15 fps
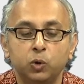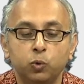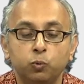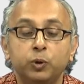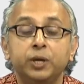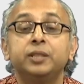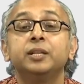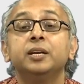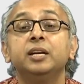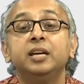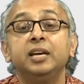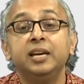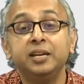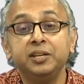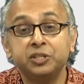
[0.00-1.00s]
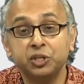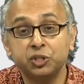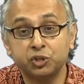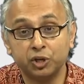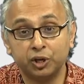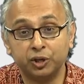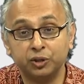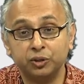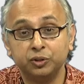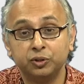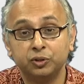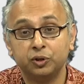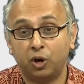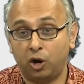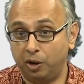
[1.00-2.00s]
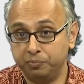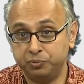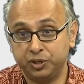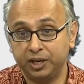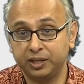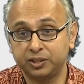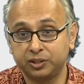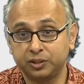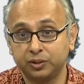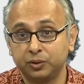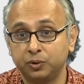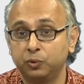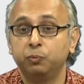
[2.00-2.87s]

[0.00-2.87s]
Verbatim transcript: with integer objects,